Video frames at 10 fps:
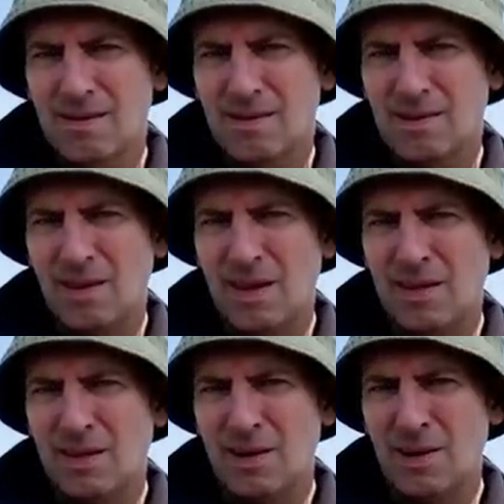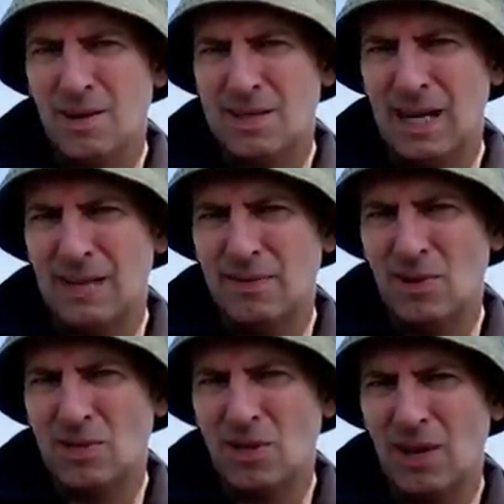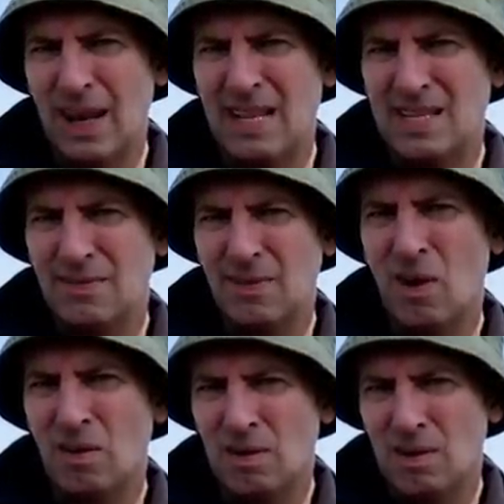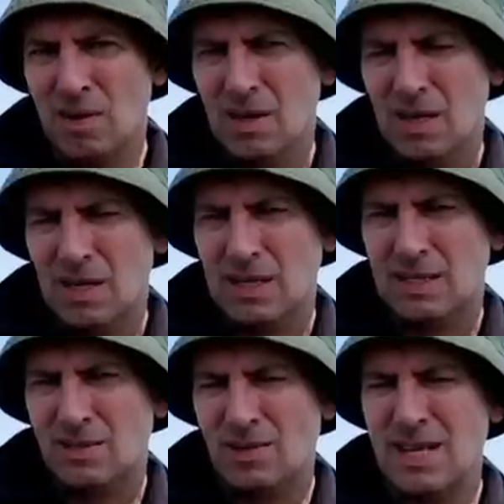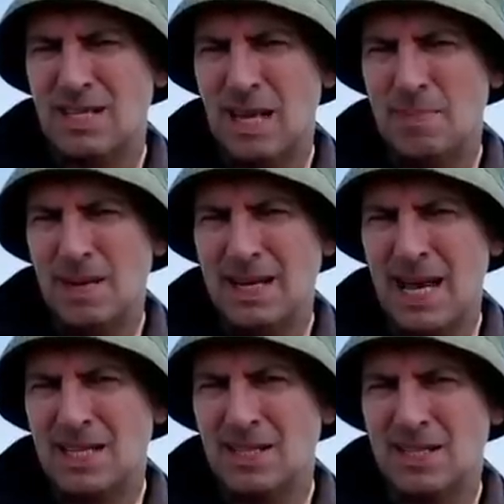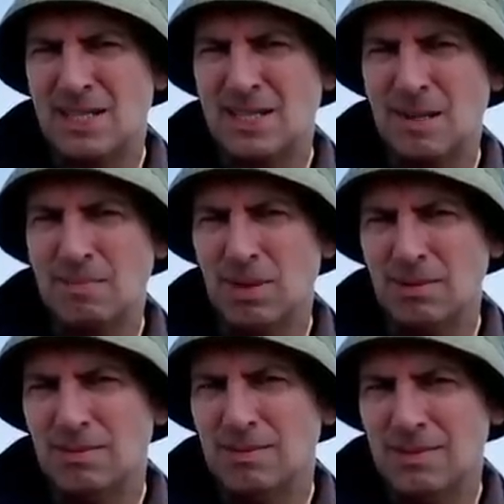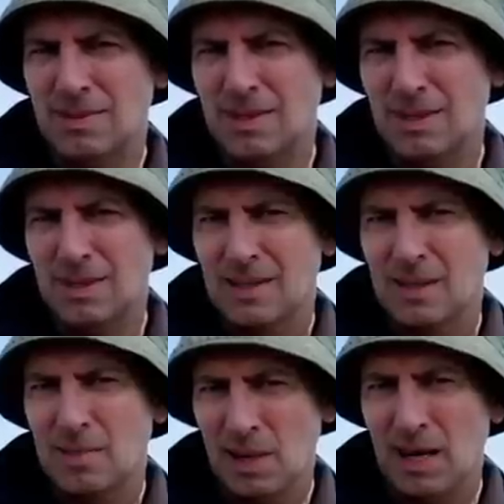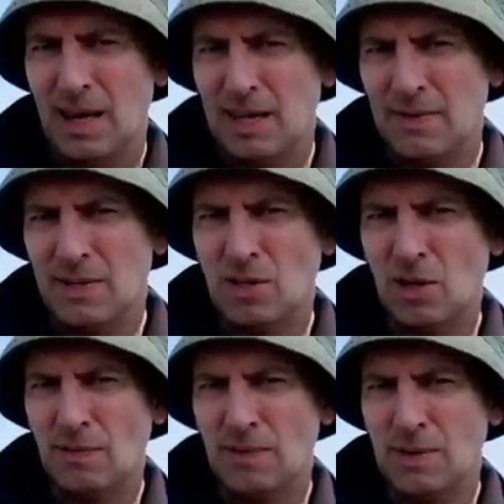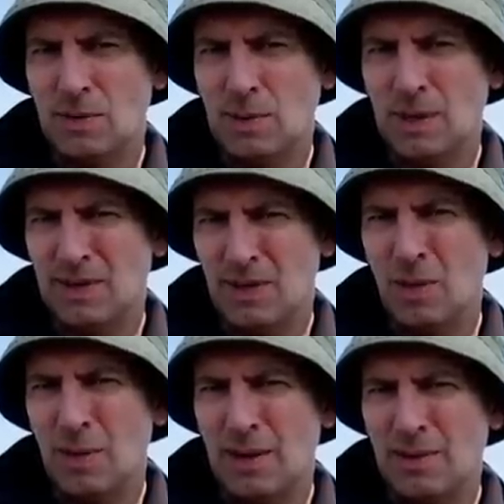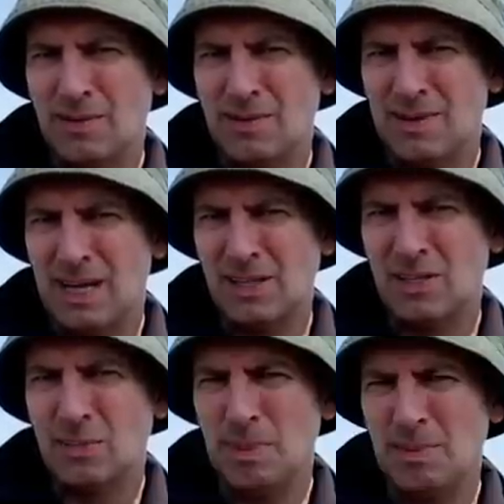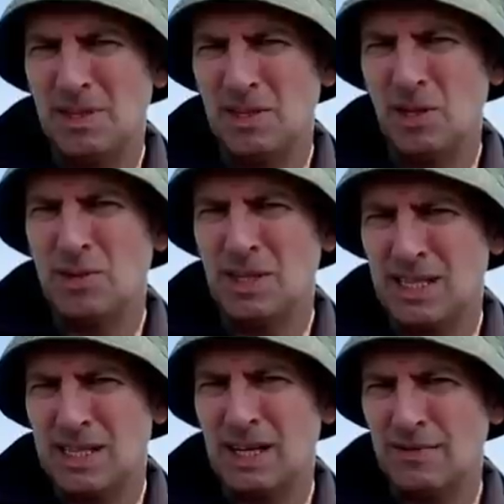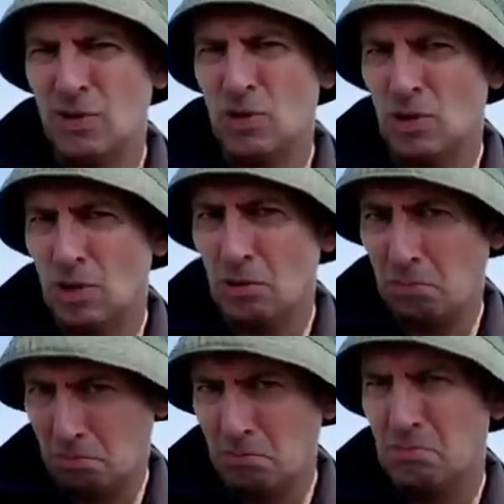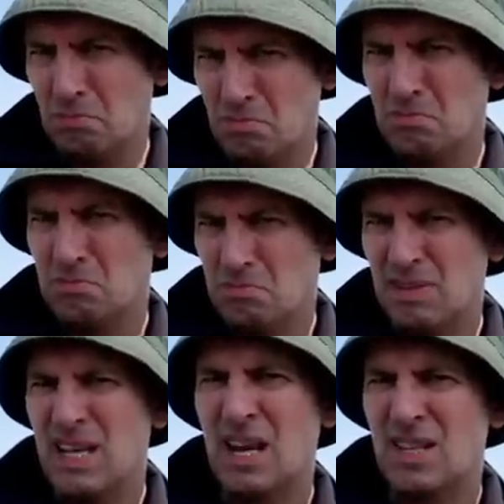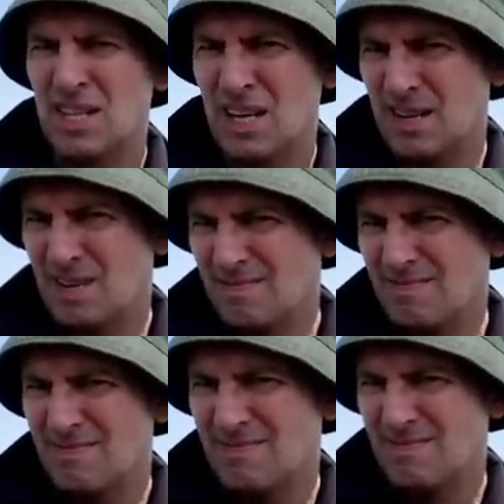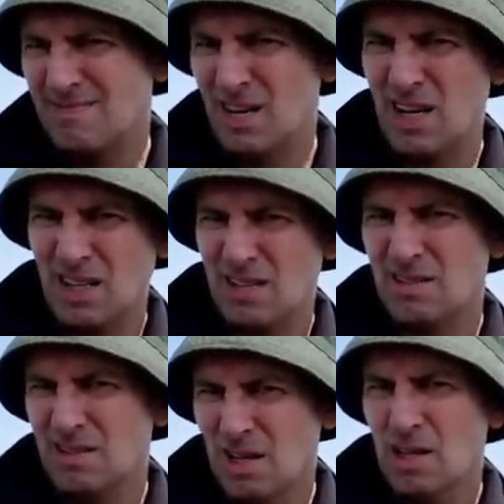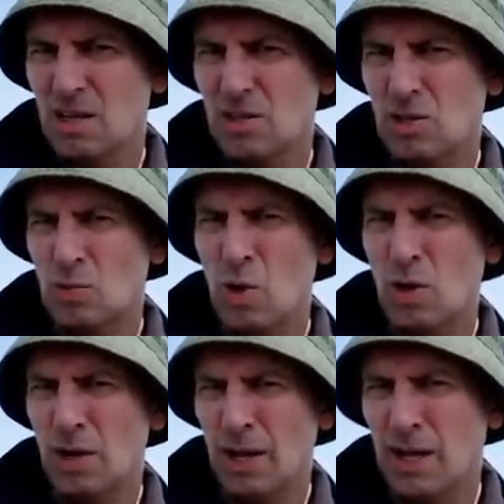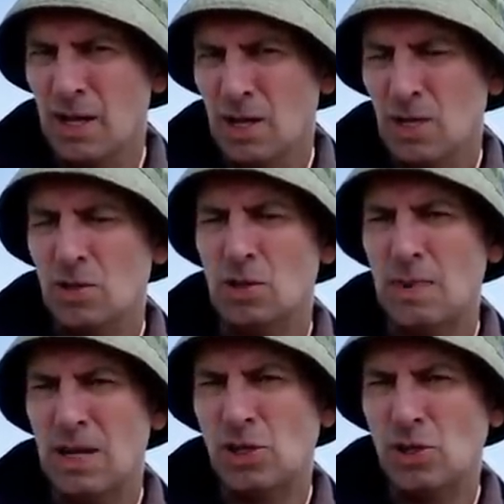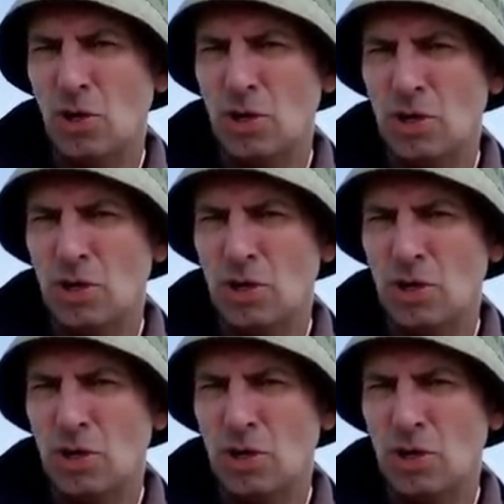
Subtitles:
So there you go, a telephoto lens vlog. Try to keep it nice and simple. A bit like your photography as well. If you go out and catch some images using your telephoto, guaranteed. No, just work on it. Just make sure you